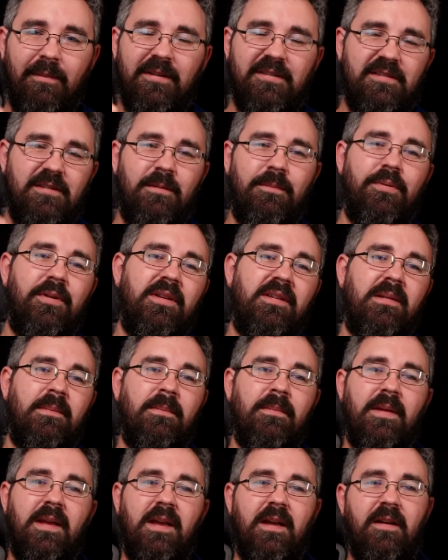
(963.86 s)
I'm actually going to put
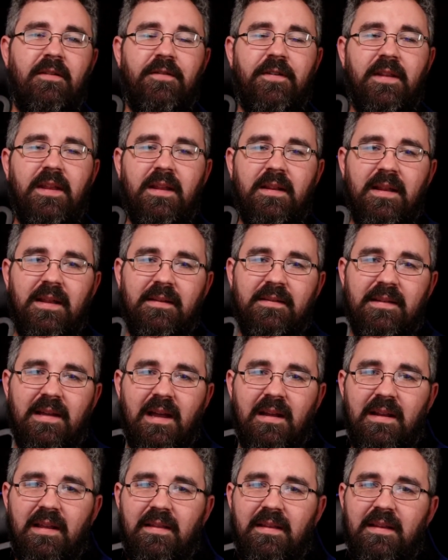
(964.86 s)
some affiliate links
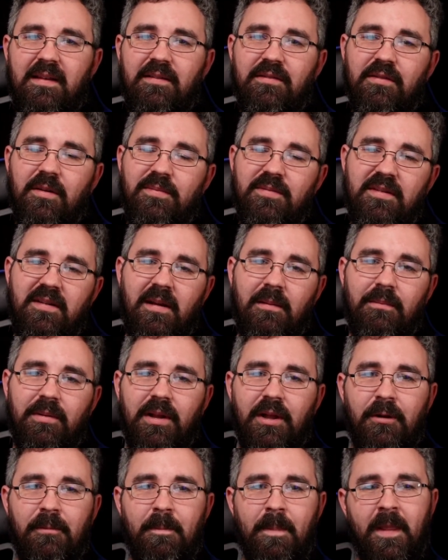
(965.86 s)
down in the description down
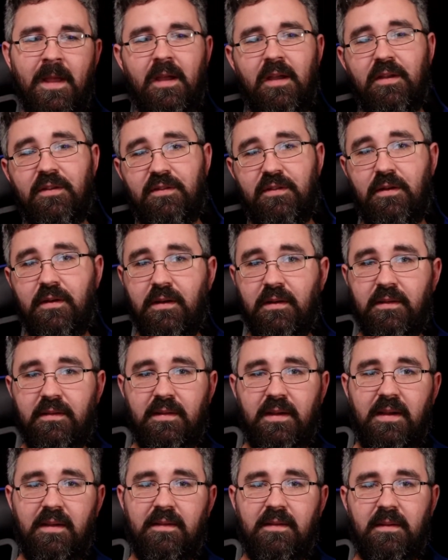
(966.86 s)
below so you can
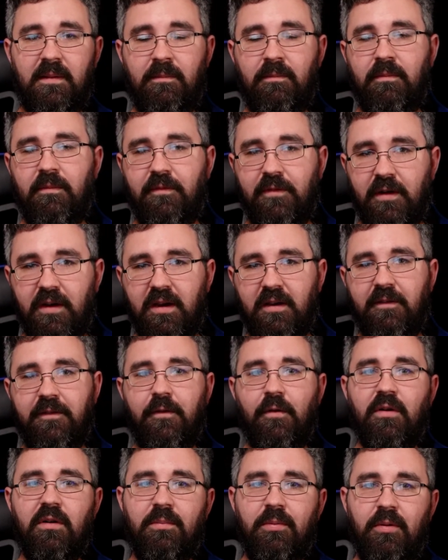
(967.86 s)
see some very
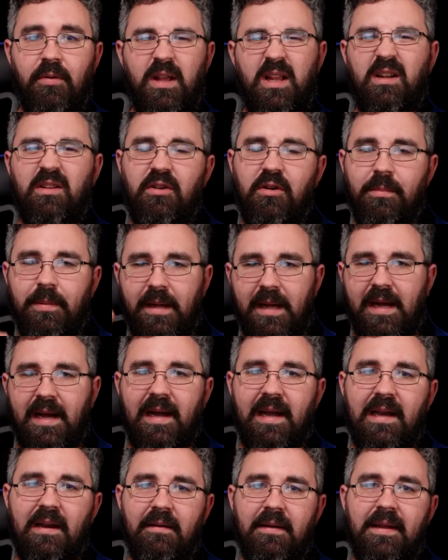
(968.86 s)
affordable and a little bit
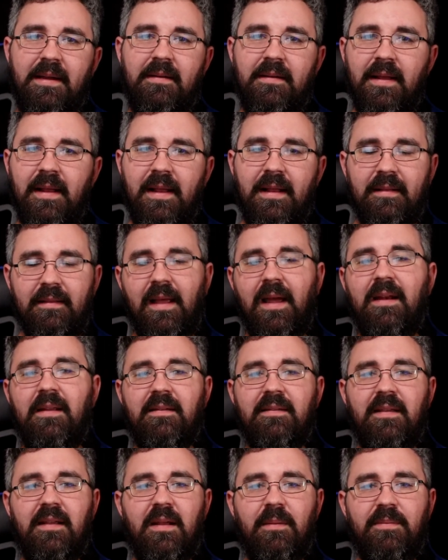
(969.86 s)
higher end lighting
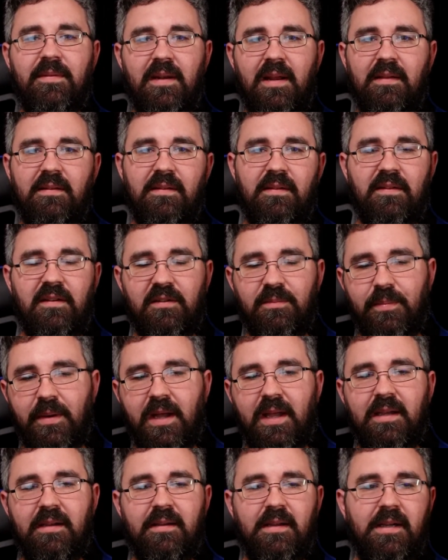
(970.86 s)
setups that I suggest
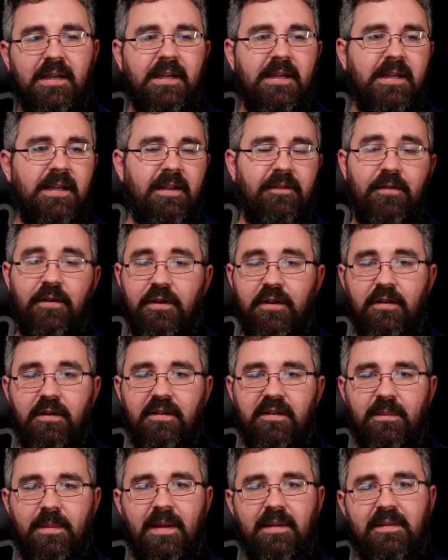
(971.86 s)
buying if you're
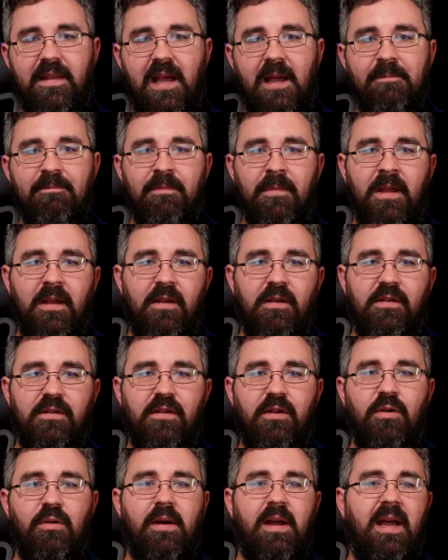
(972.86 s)
curious about that.
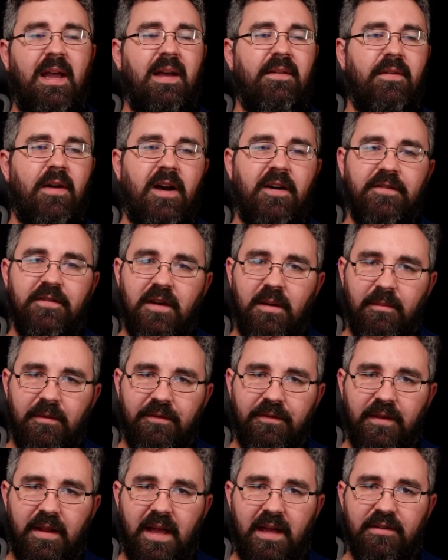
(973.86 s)
So have
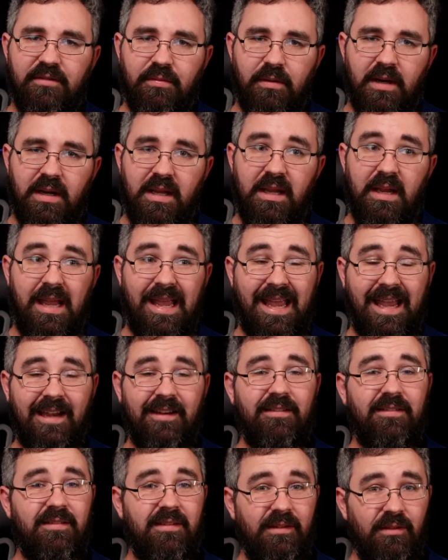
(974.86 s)
off-camera flash ready.
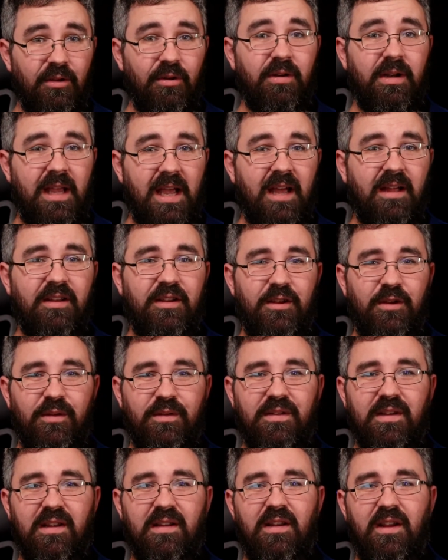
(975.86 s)
Actually learn how to
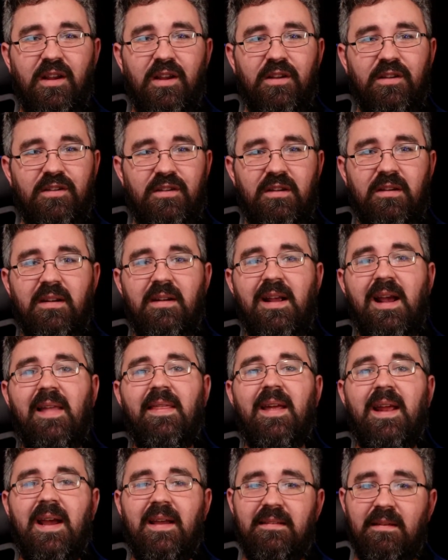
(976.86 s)
use it so you can
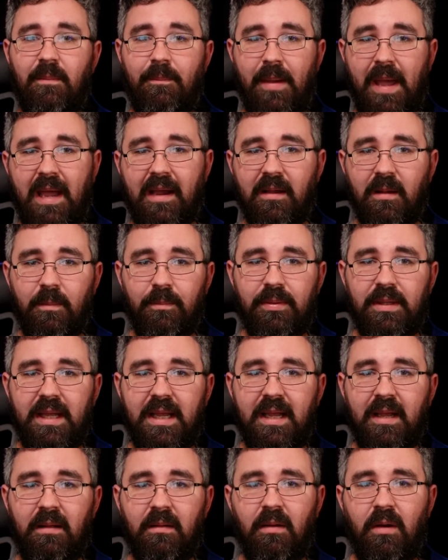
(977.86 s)
have that as a backup
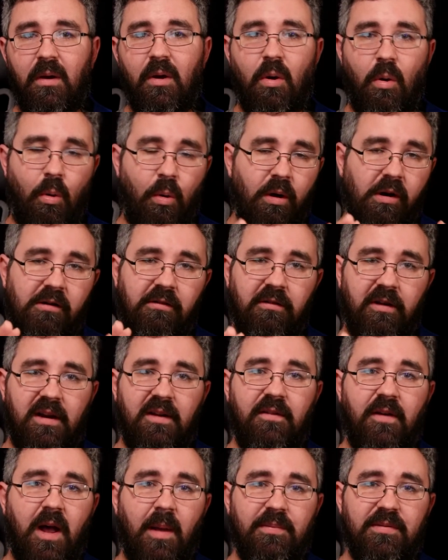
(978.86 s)
plan or a
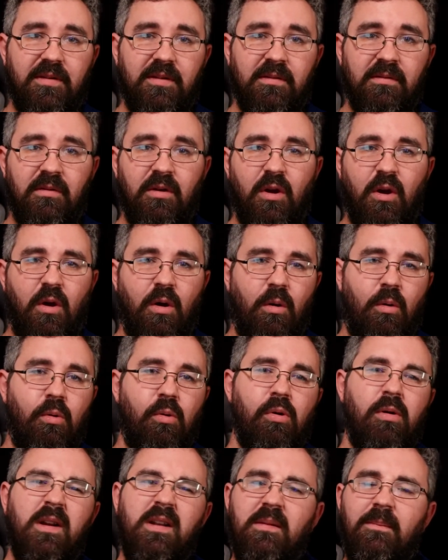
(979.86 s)
creative option
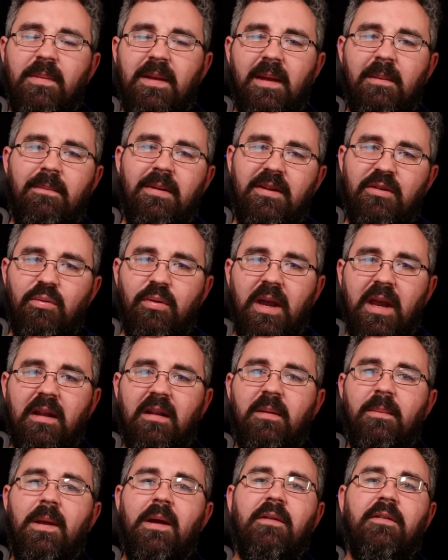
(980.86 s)
or in between
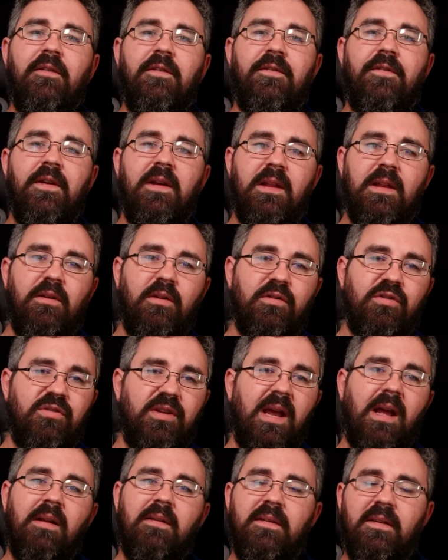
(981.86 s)
to be able to fill in those
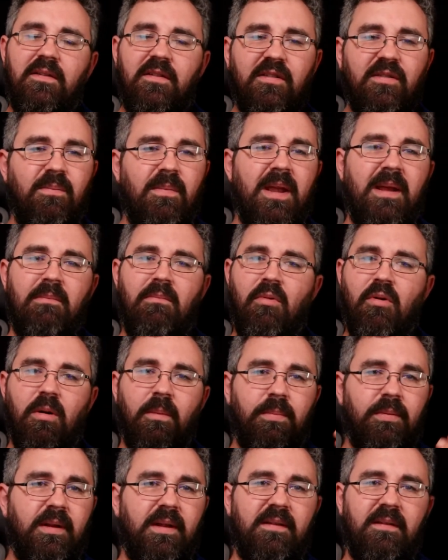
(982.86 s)
shadows and just make
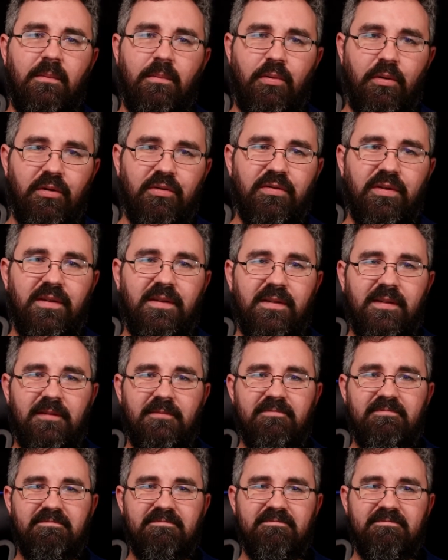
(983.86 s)
more pleasing portraits.